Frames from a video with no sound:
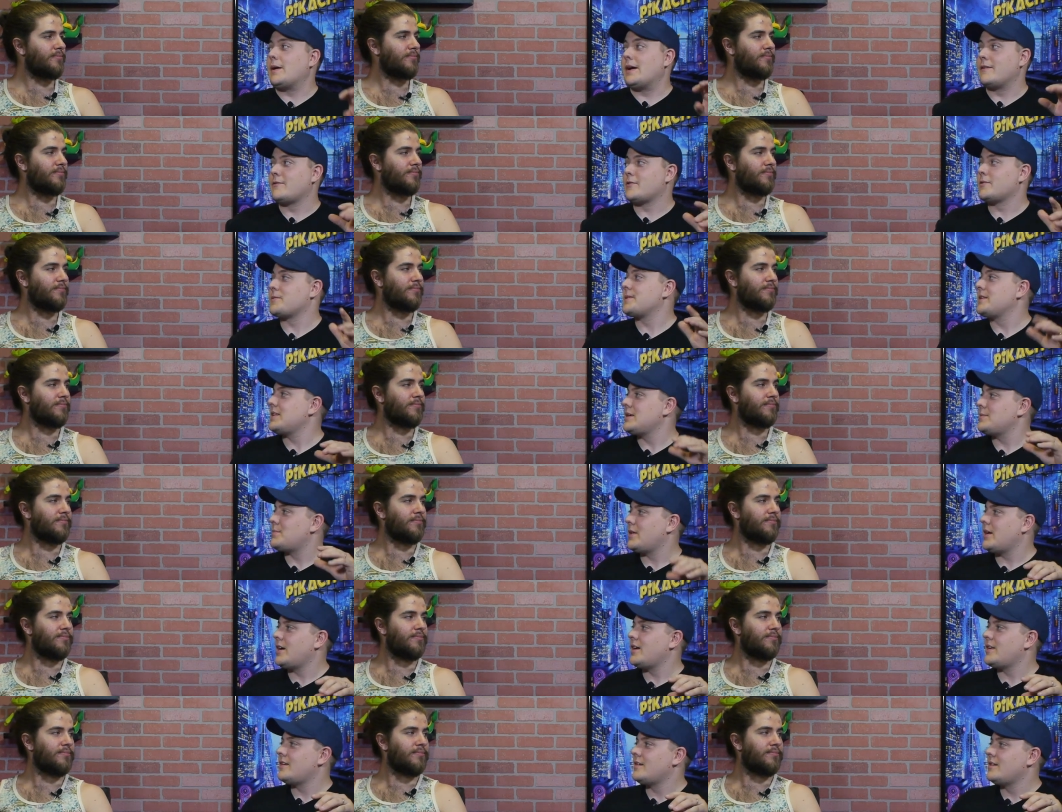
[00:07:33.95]
Speaker 1: I ever really
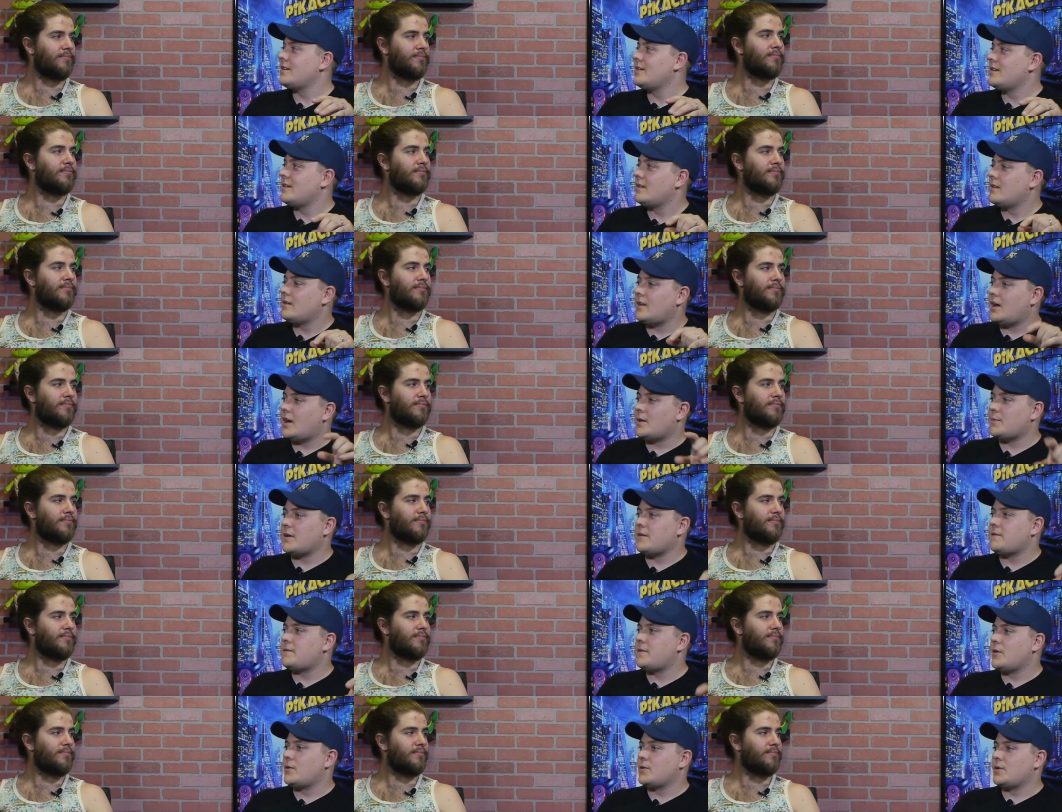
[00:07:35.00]
played on
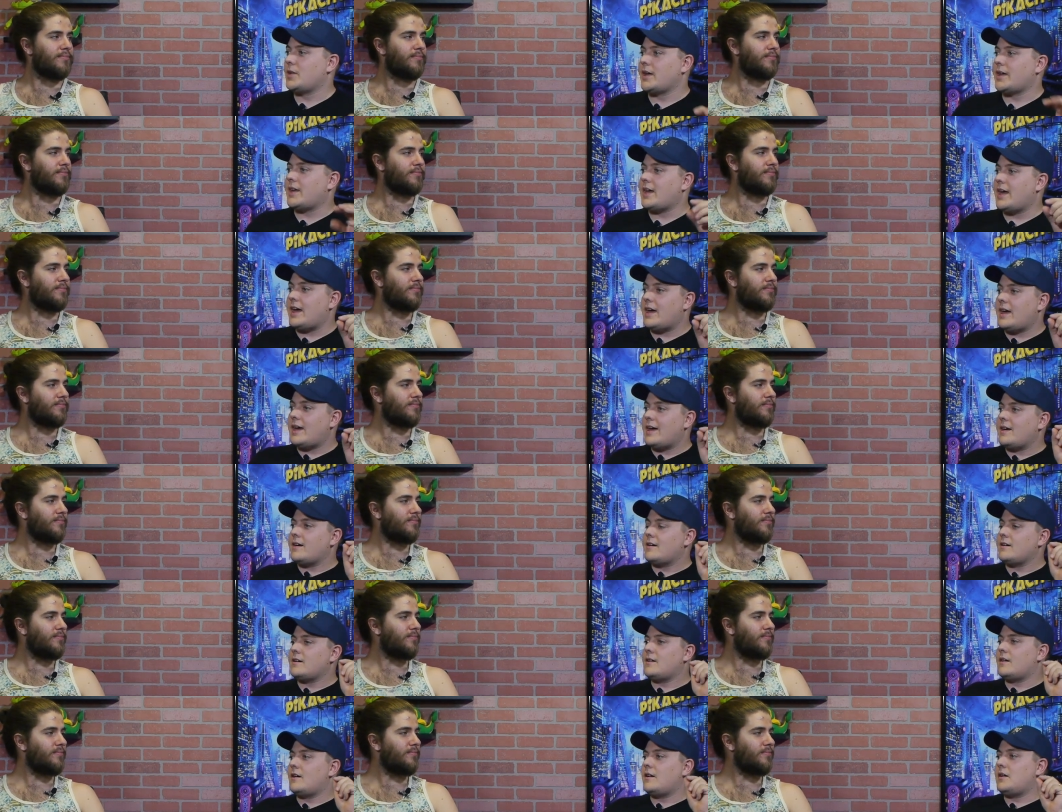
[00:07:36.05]
my phone like
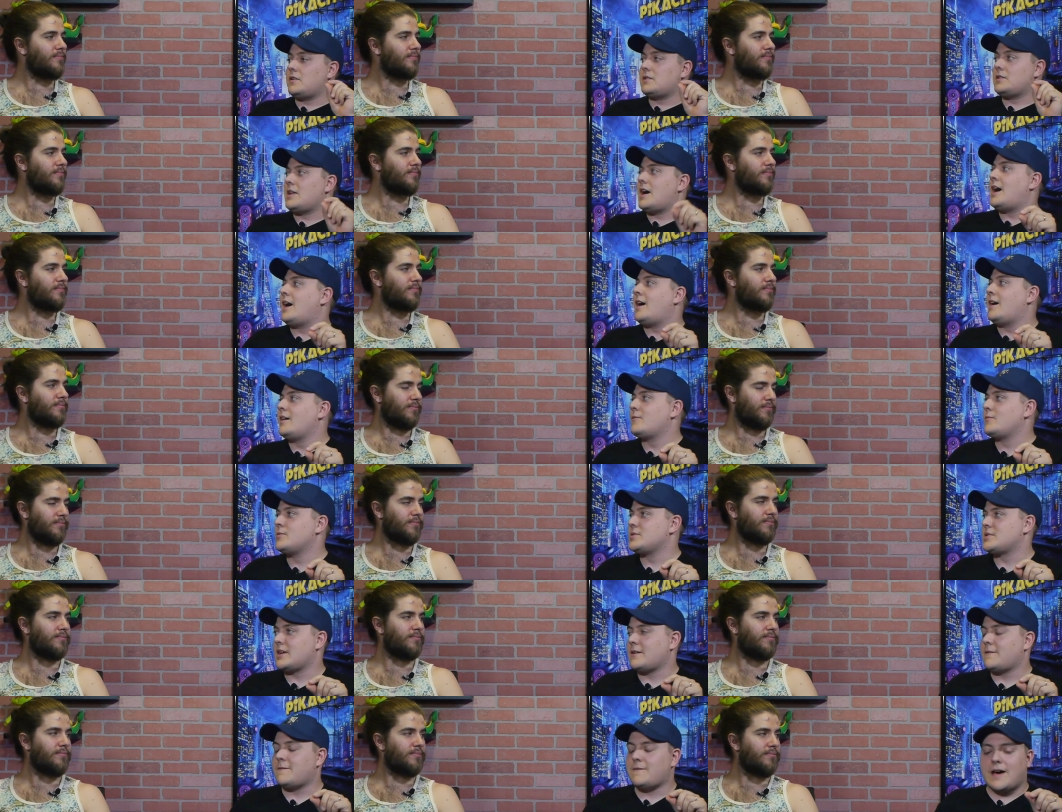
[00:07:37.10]
a lot
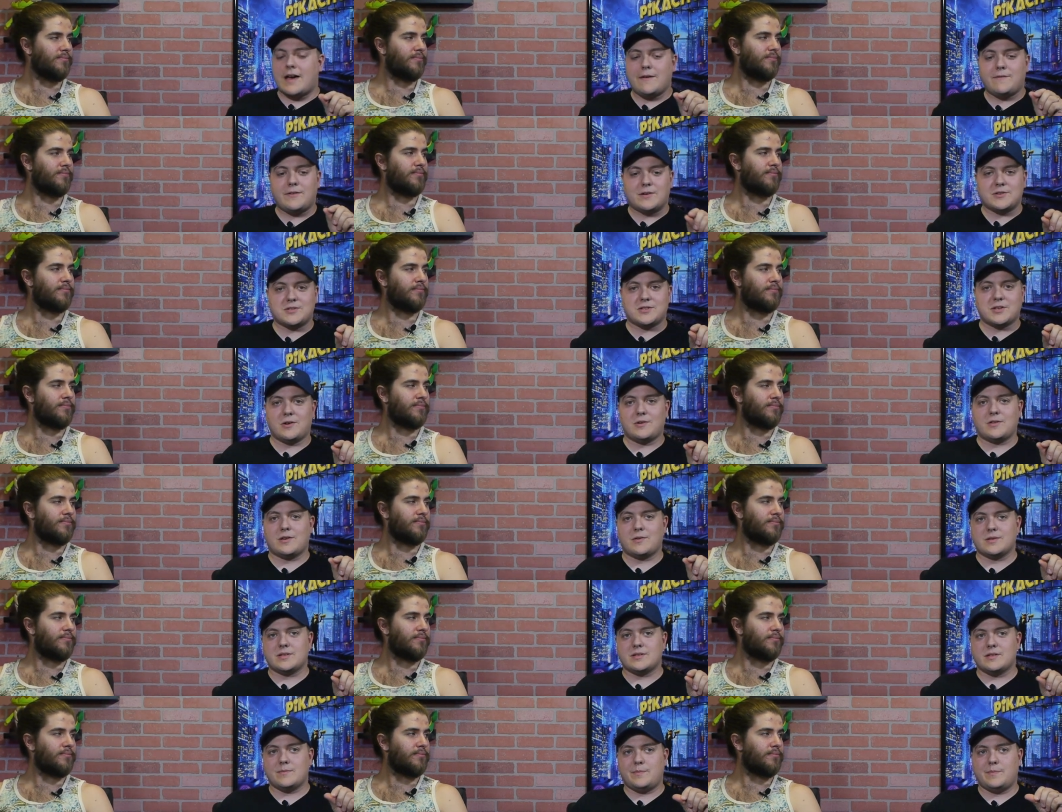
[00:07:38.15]
was like five years ago. There
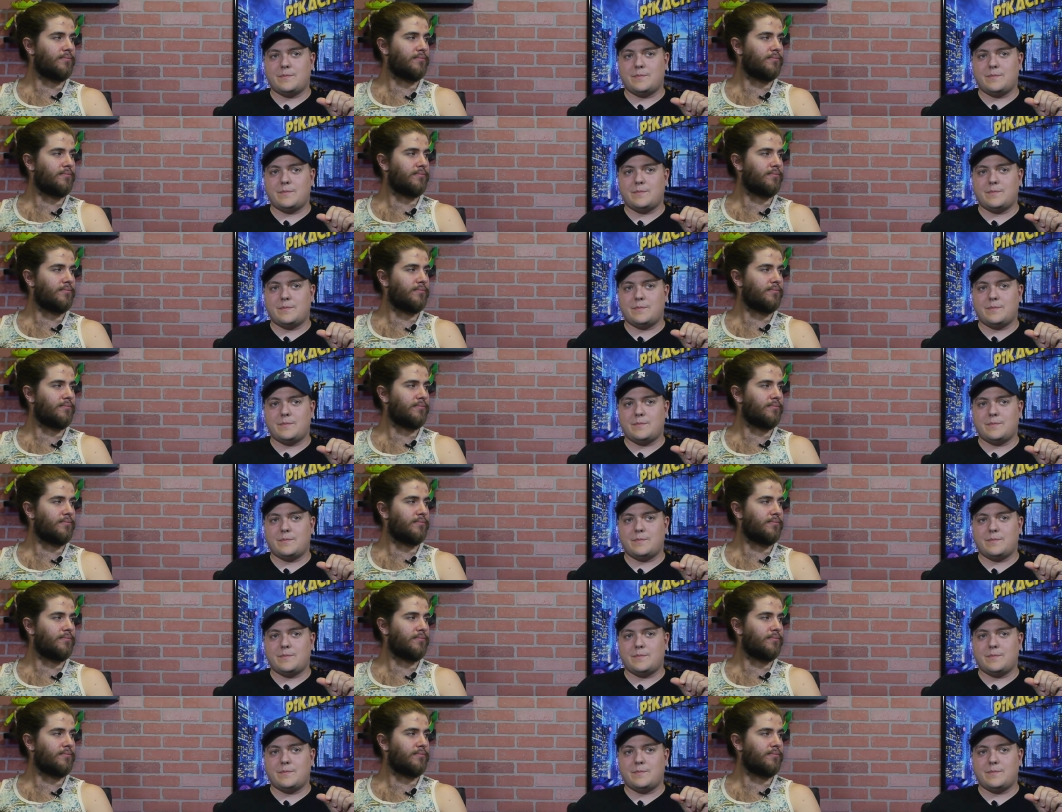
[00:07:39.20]
was